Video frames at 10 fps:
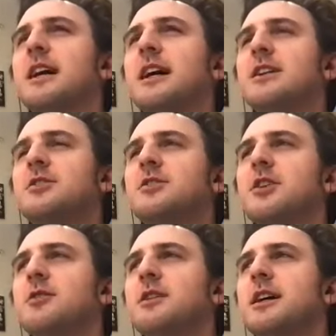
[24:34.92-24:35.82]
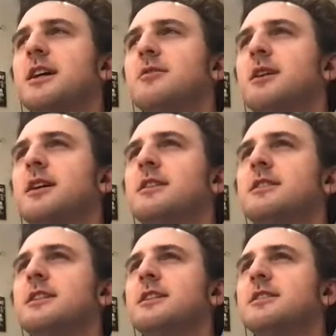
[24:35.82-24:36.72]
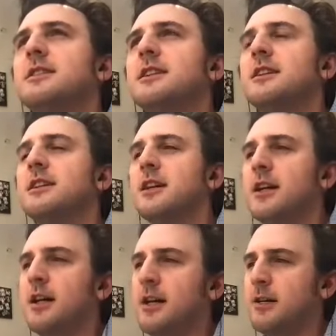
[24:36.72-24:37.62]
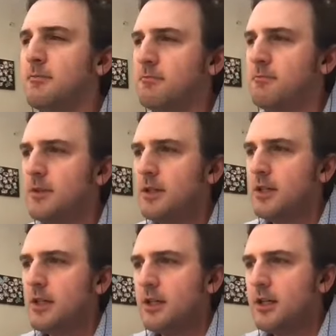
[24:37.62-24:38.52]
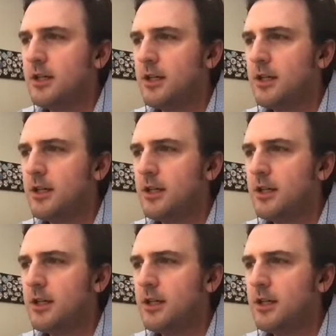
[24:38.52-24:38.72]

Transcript: gosh. Okay, well let's see. Um, some